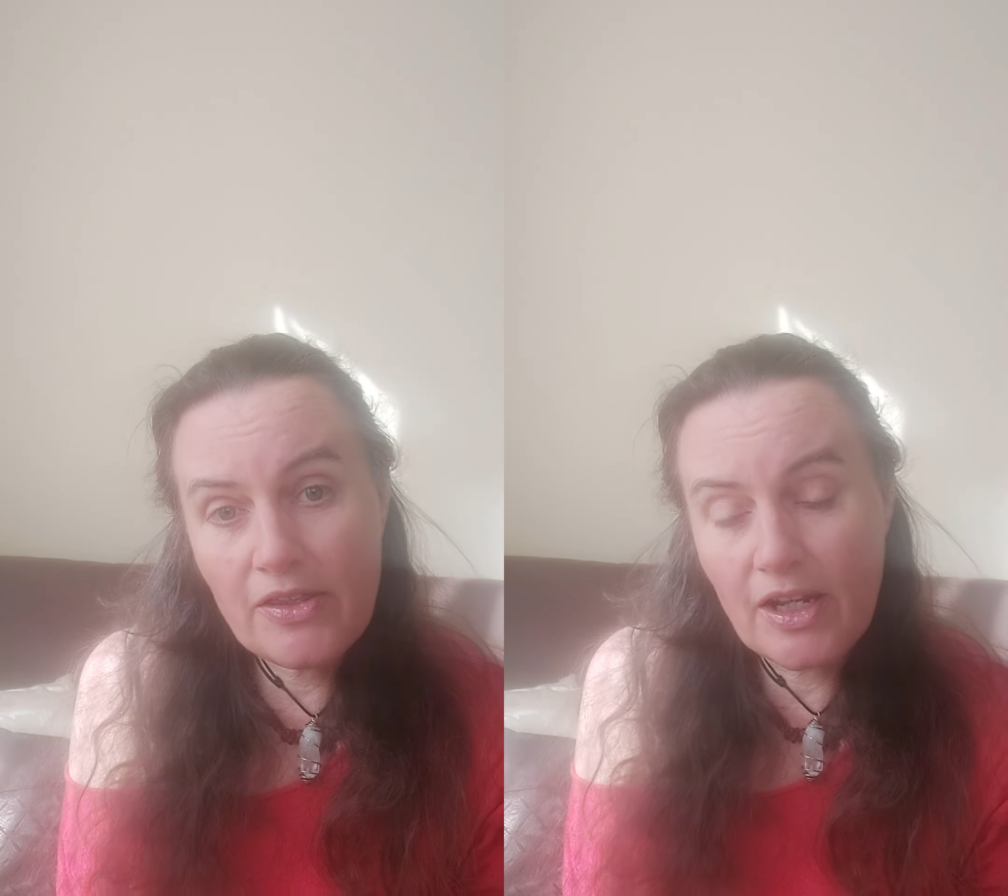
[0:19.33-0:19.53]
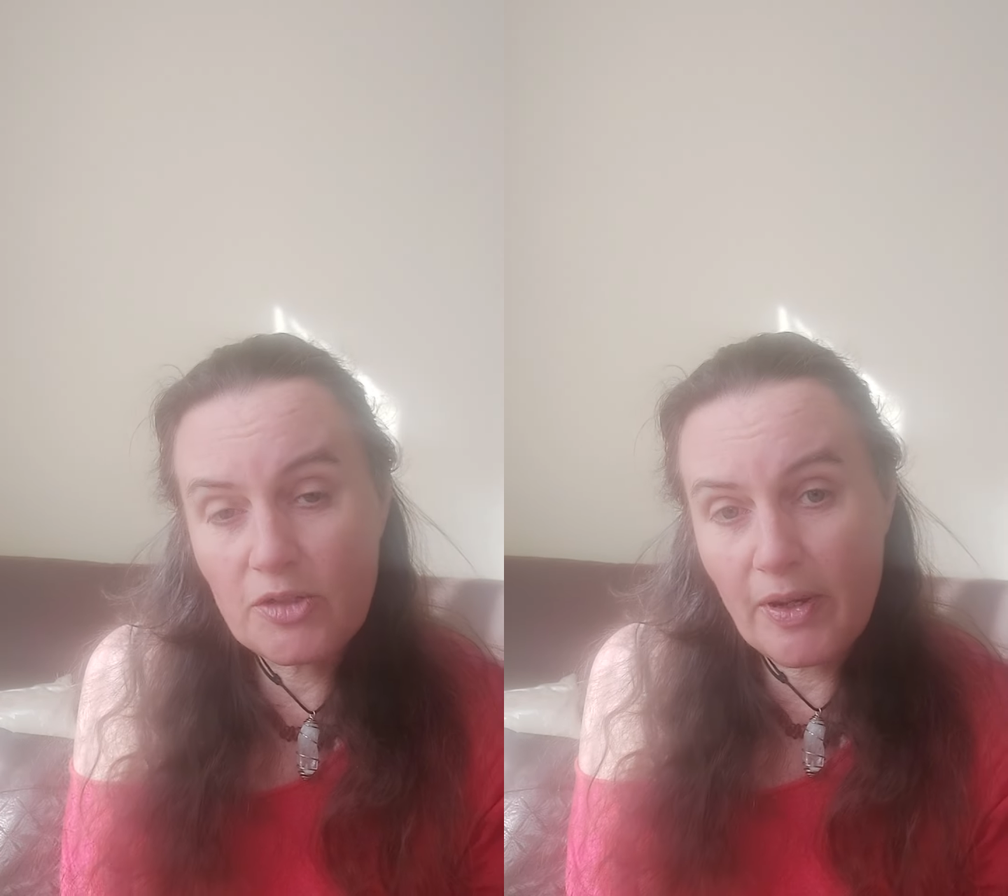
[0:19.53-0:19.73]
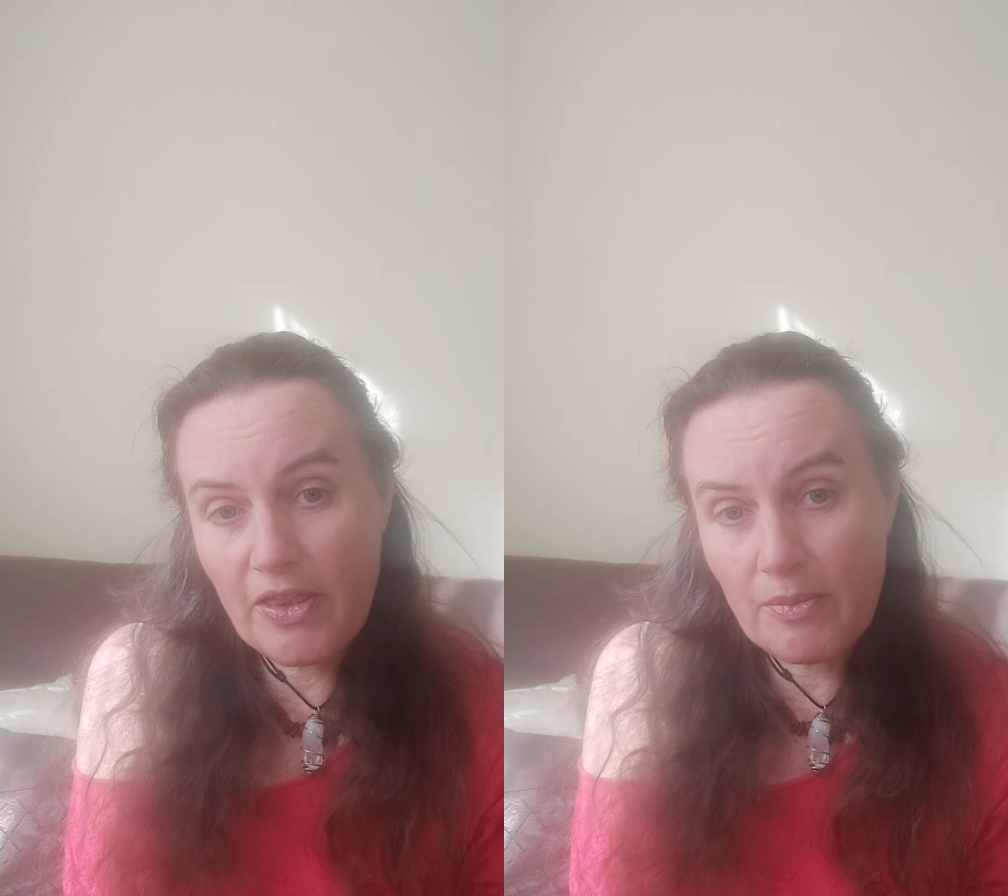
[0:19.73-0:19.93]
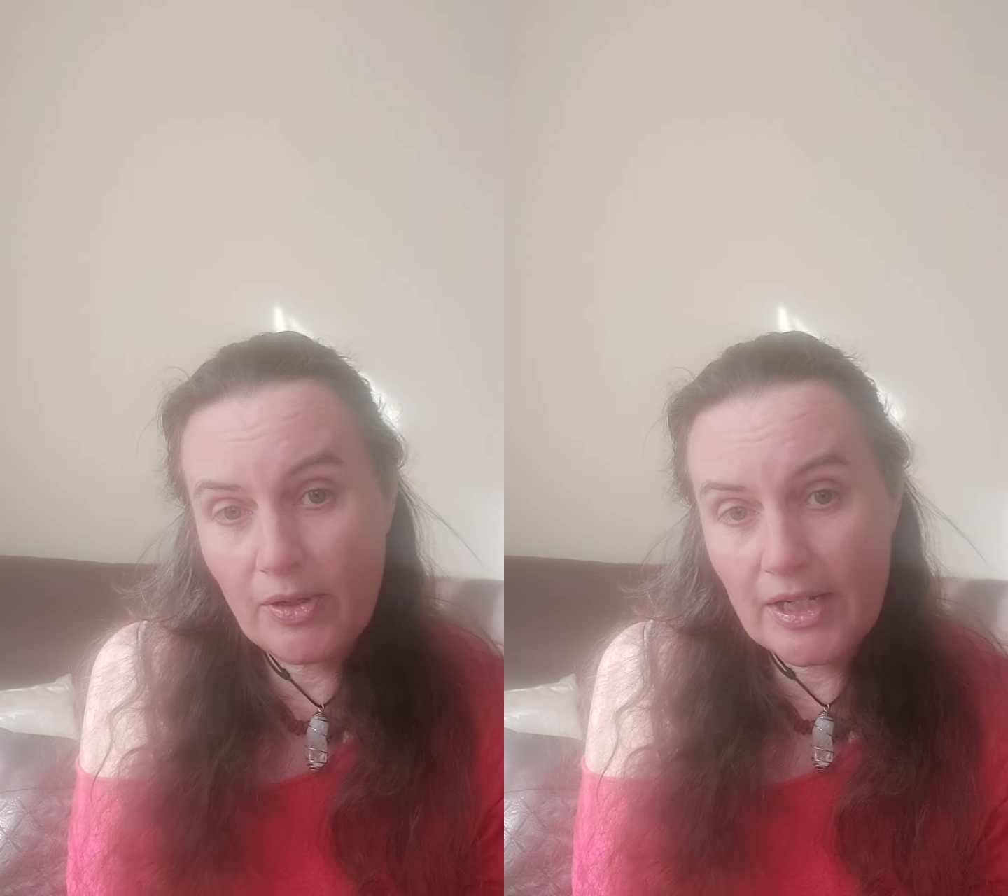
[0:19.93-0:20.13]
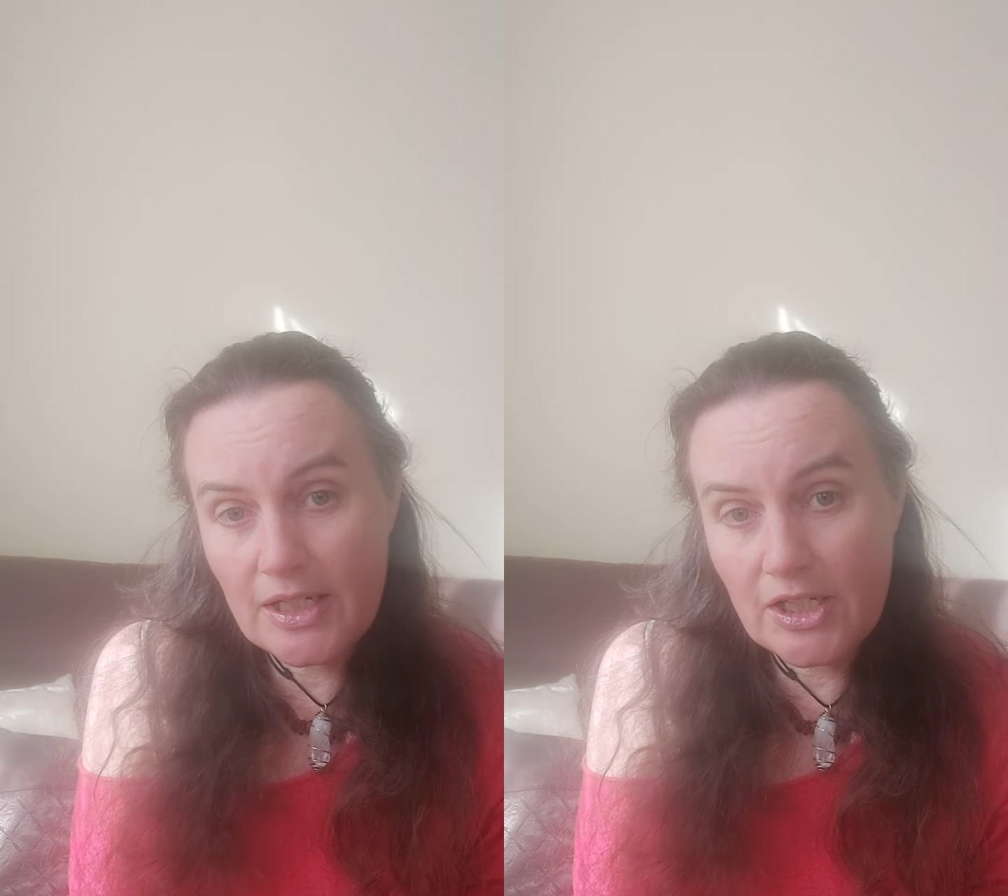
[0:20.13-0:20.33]
naturopathic
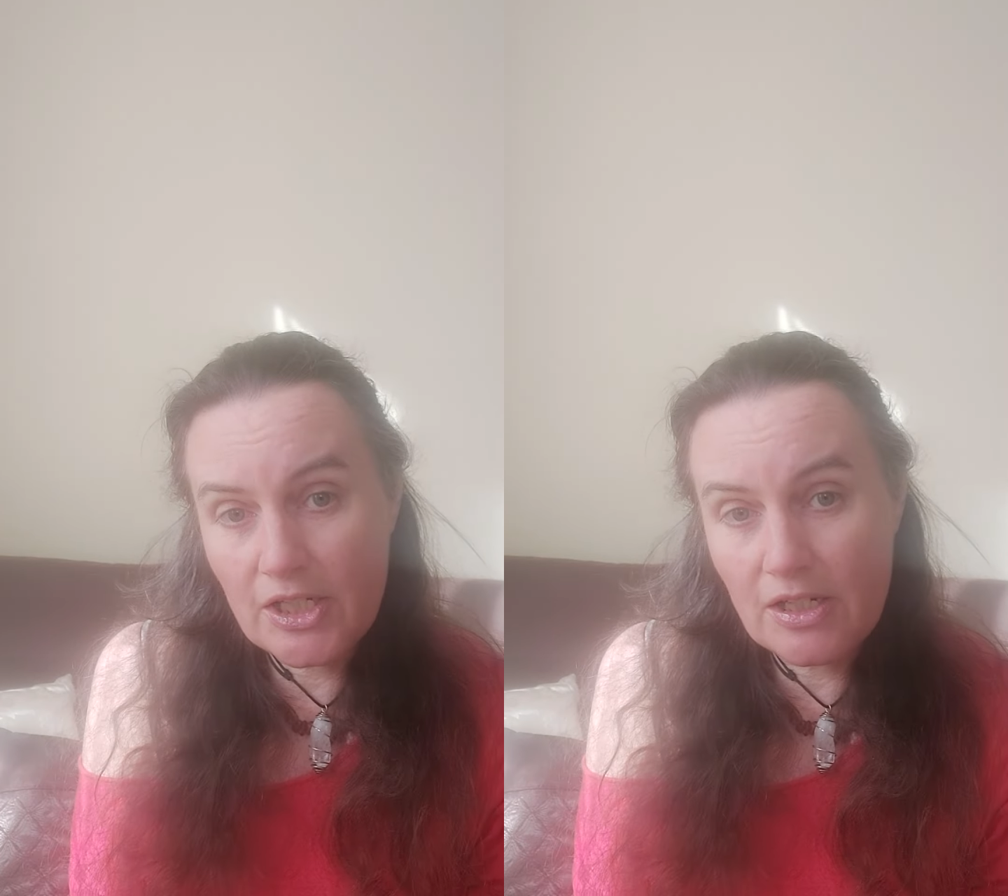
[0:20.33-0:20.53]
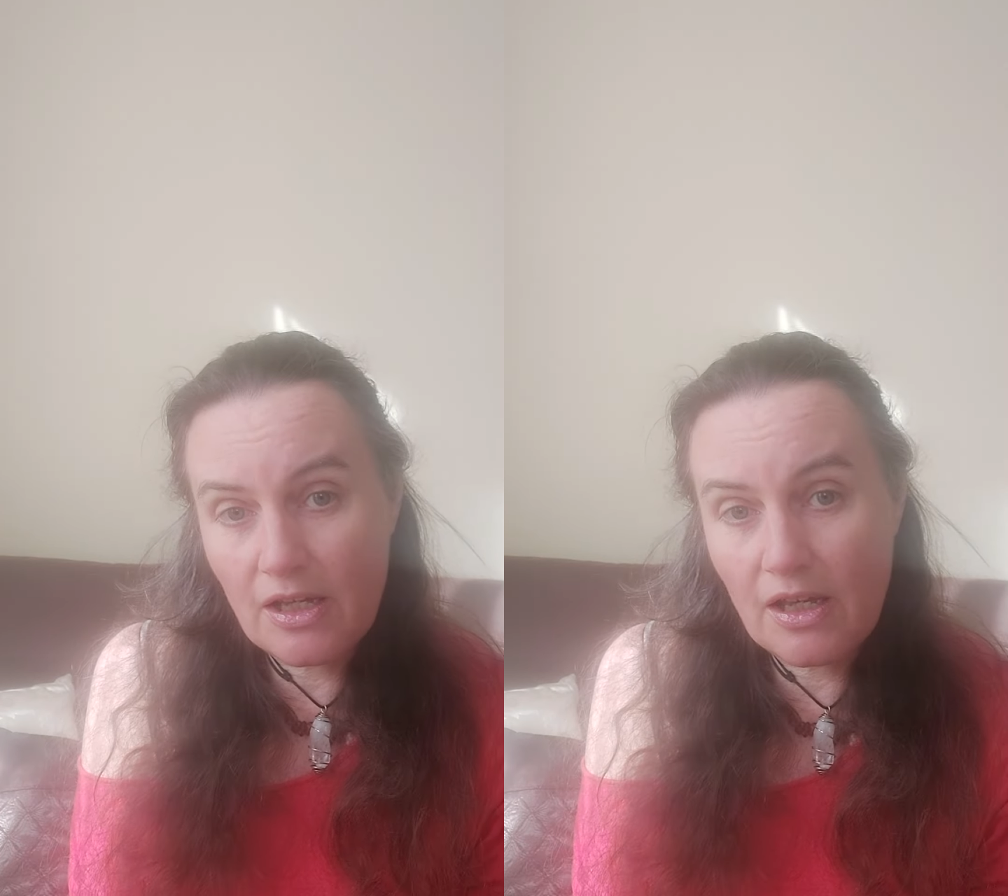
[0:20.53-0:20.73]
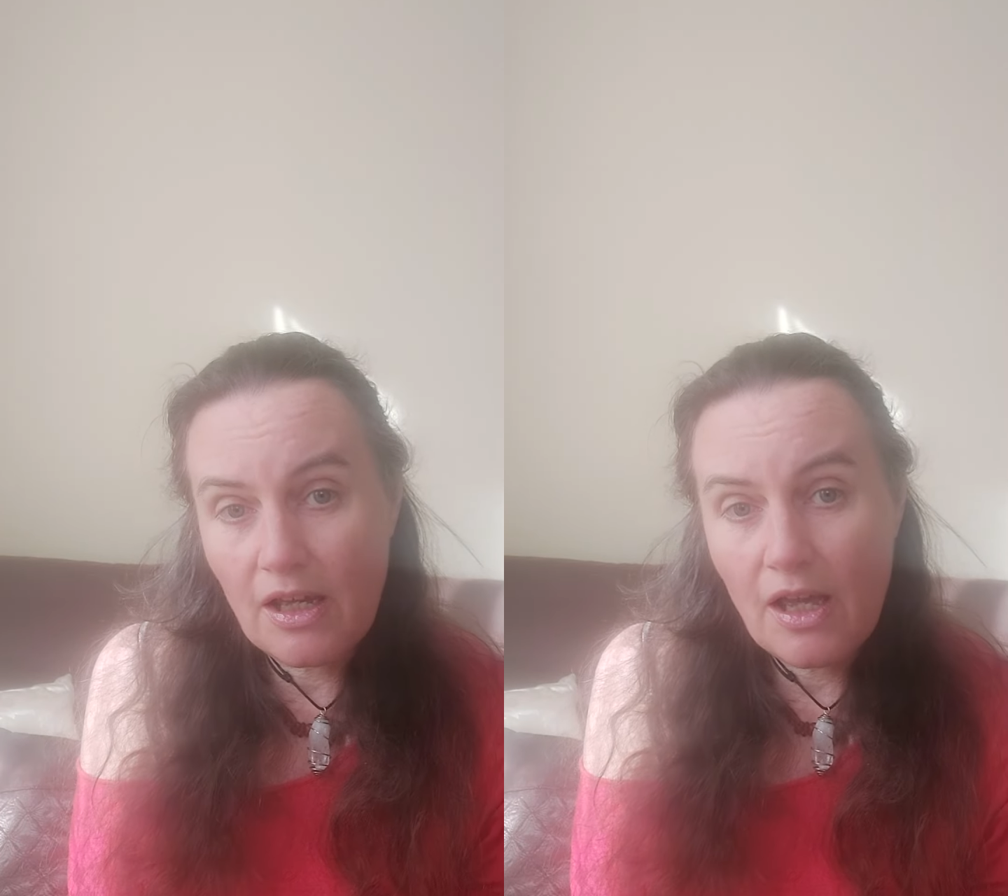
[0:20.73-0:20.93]
practitioner.